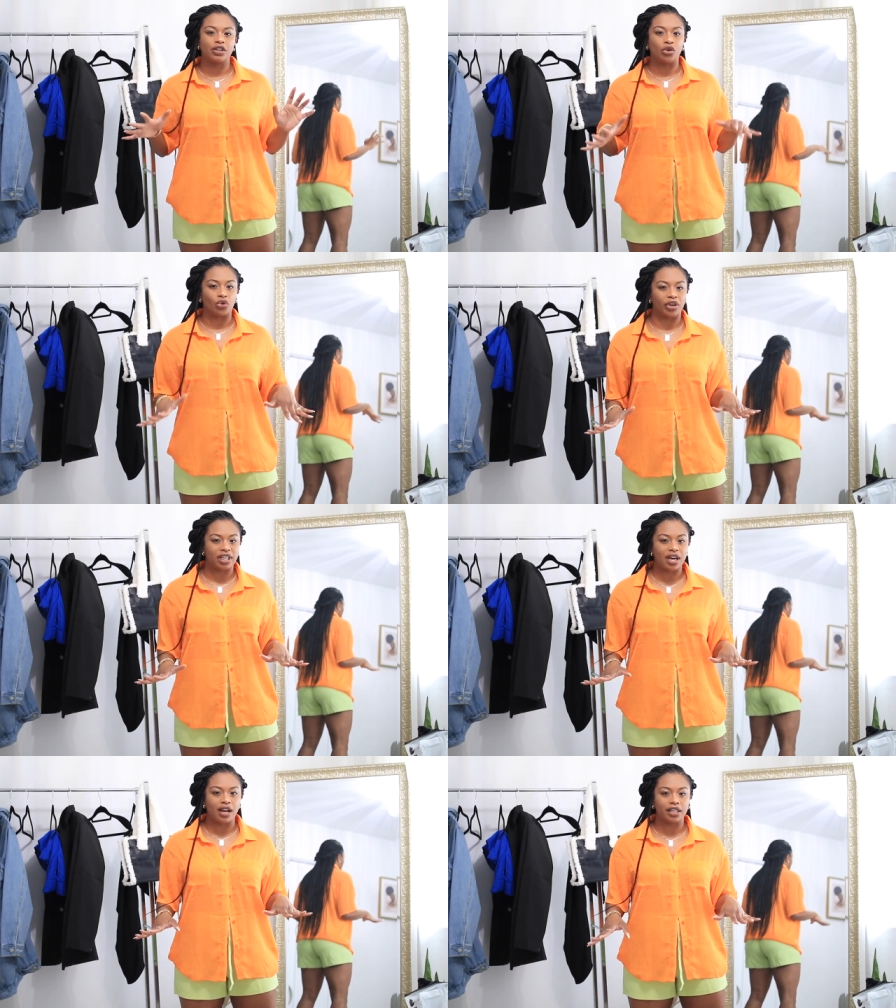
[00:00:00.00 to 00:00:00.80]

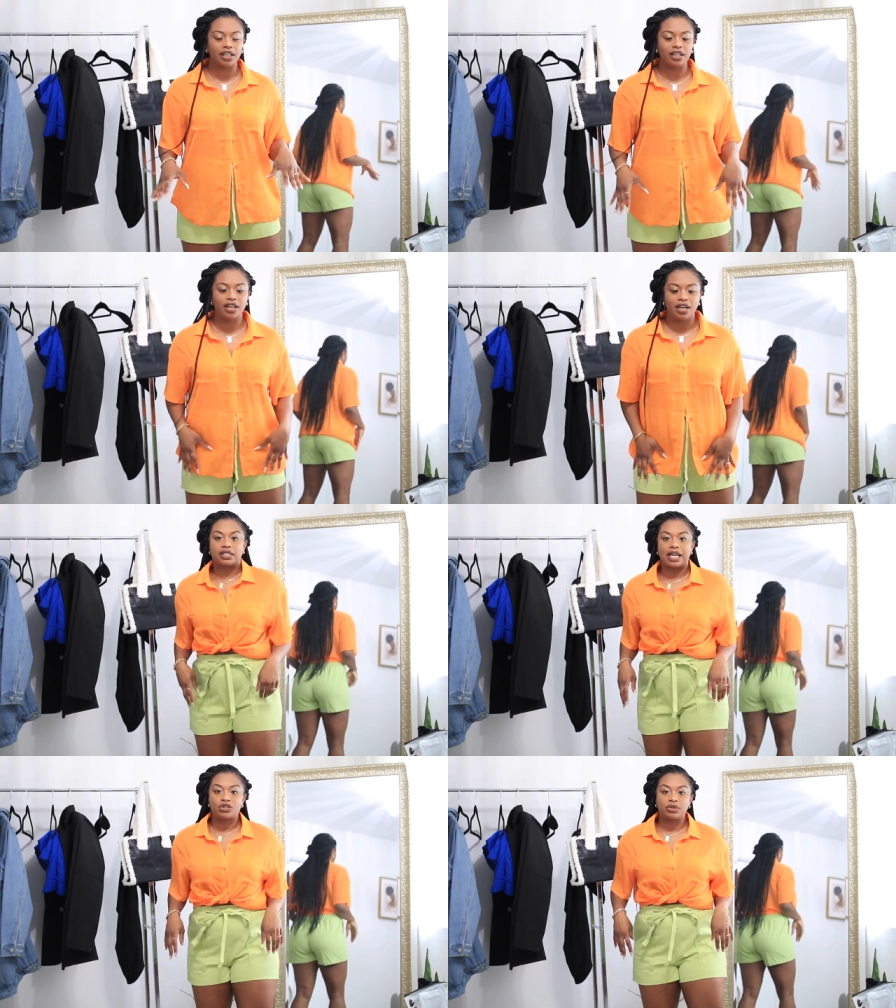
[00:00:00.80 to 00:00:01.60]
green color.
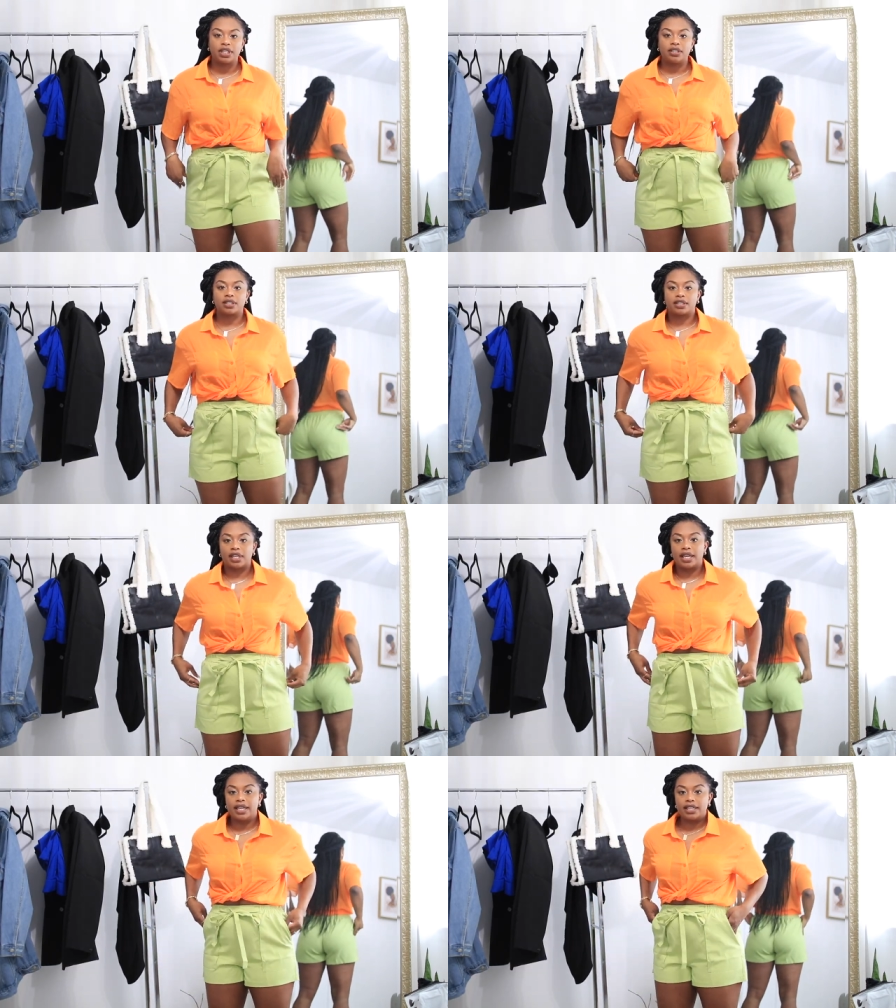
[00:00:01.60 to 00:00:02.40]
So that's what they look
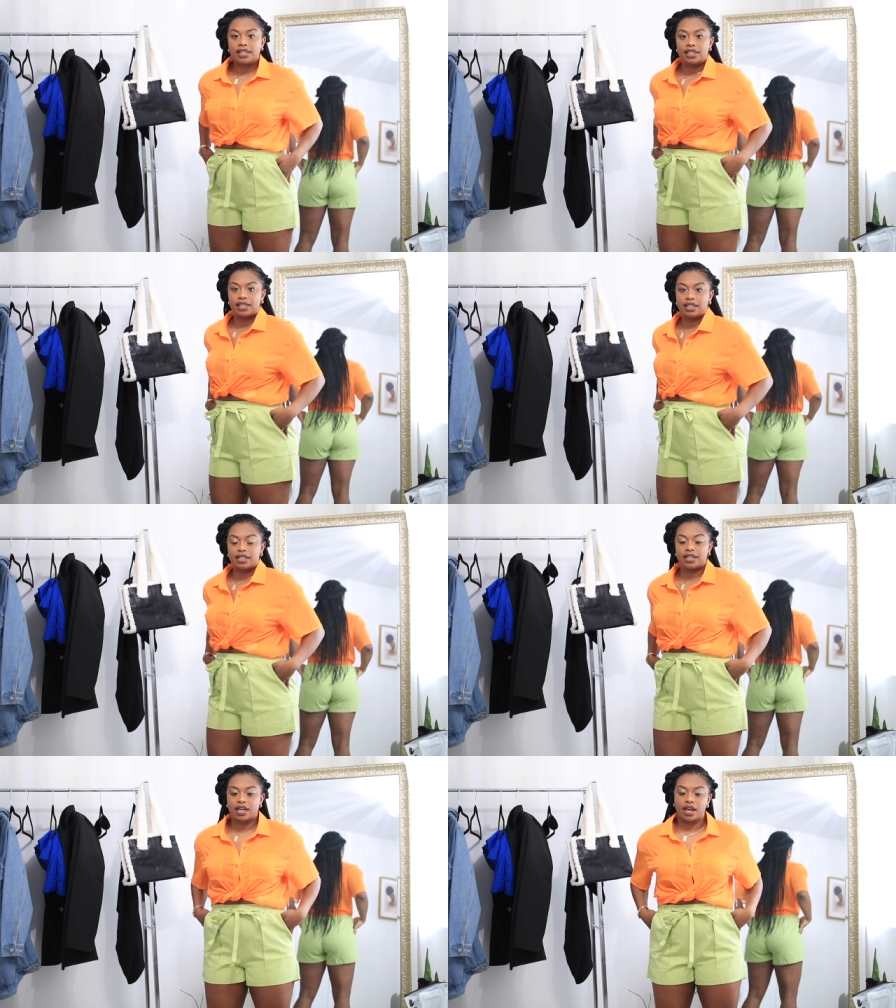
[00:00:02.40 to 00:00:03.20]
like.
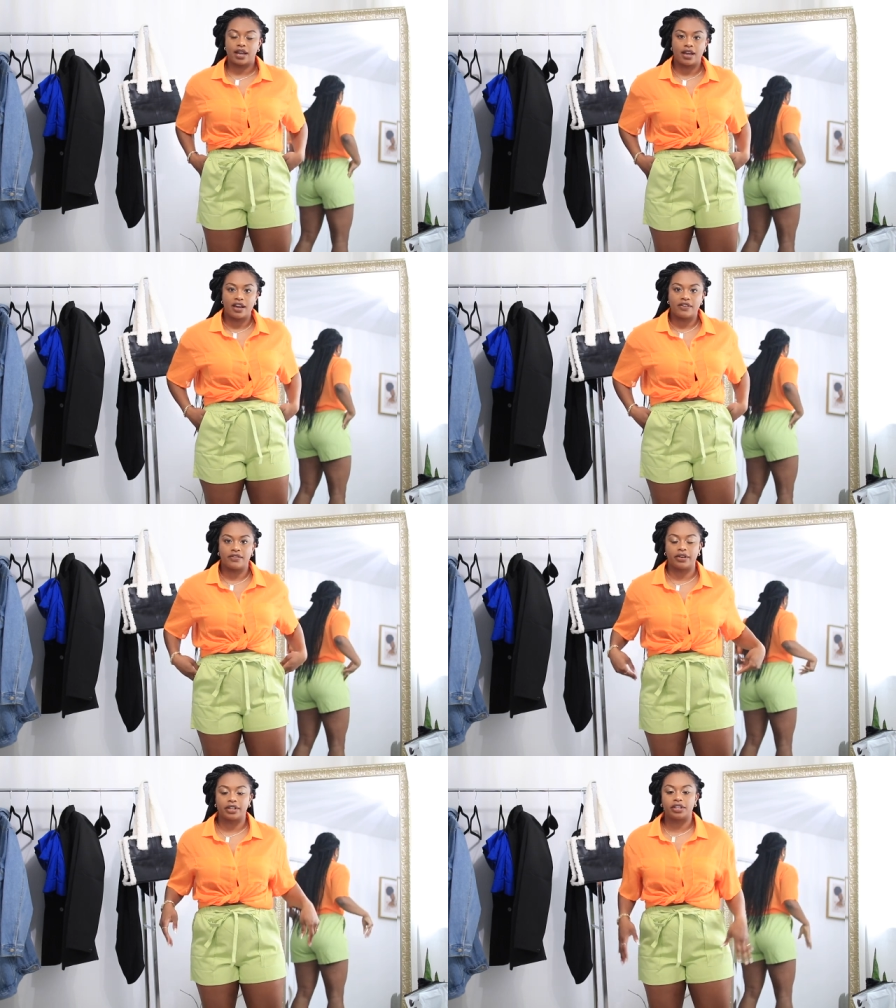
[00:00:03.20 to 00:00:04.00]

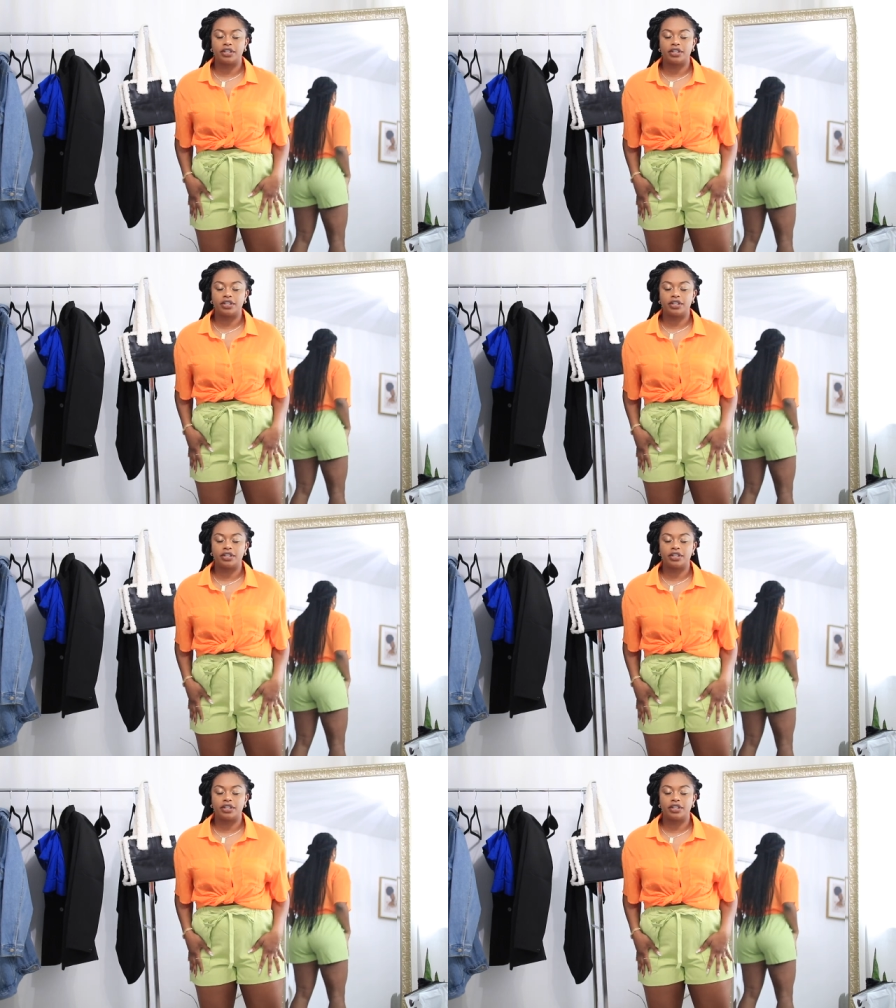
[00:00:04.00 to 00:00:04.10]
Very